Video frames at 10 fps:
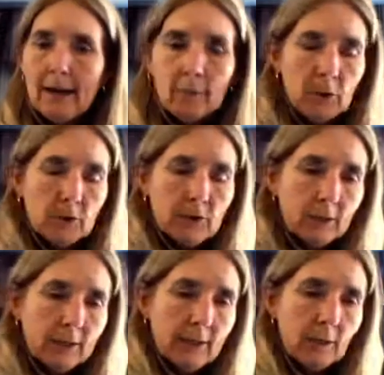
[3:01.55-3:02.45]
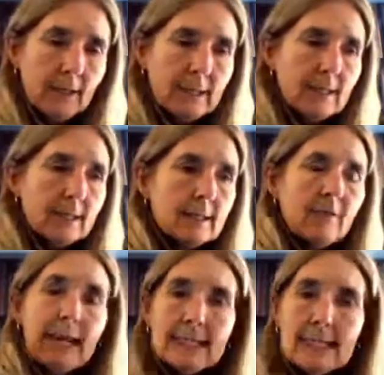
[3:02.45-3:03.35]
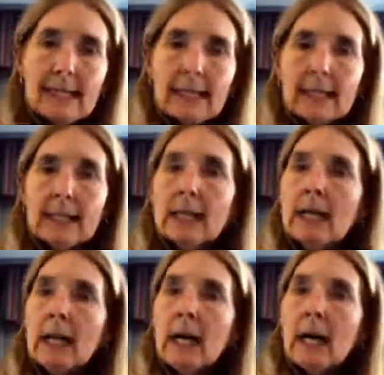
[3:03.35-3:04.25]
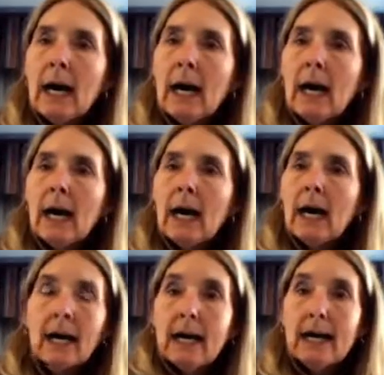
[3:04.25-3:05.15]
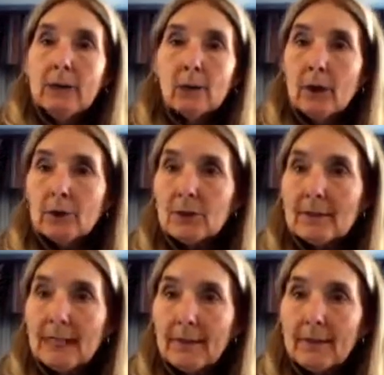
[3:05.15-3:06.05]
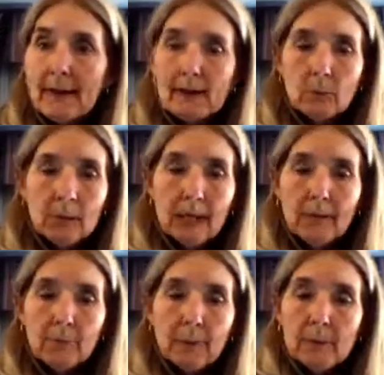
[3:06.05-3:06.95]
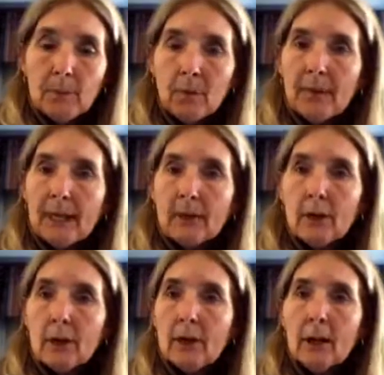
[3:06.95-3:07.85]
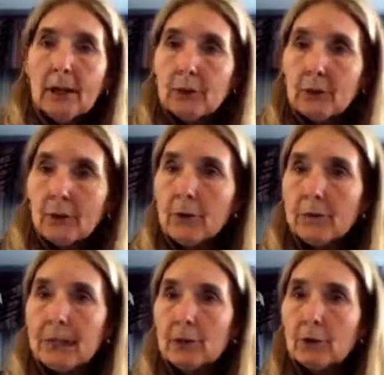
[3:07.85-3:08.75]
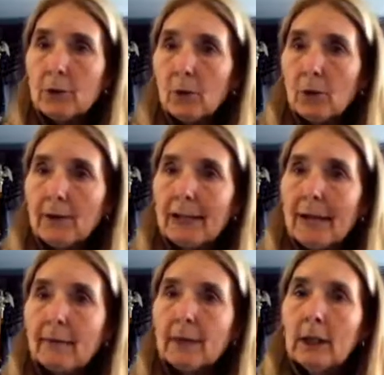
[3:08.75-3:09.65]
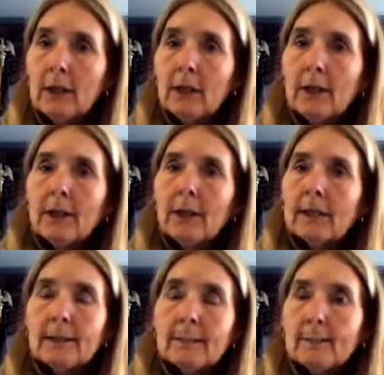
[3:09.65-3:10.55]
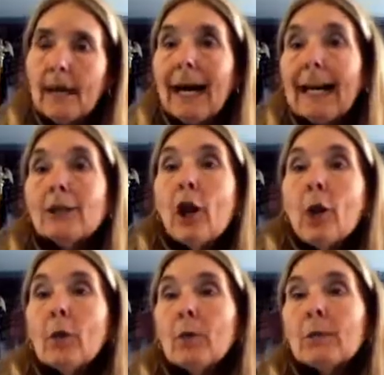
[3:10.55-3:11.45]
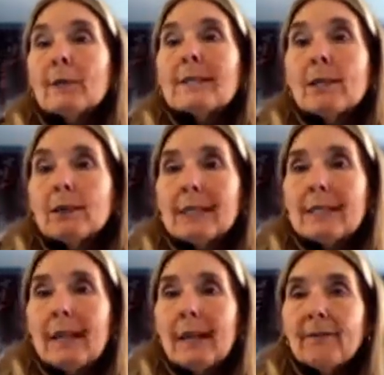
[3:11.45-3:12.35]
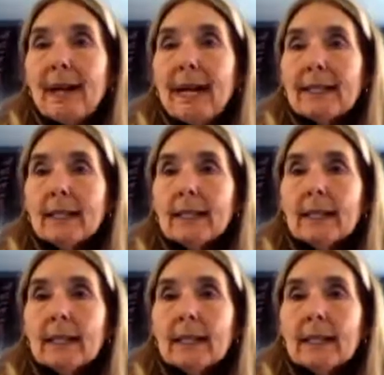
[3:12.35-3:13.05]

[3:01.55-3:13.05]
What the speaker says: have personal care residents vaccinated. I don't understand that. We have people that are 103 years old and have, I know facilities that have had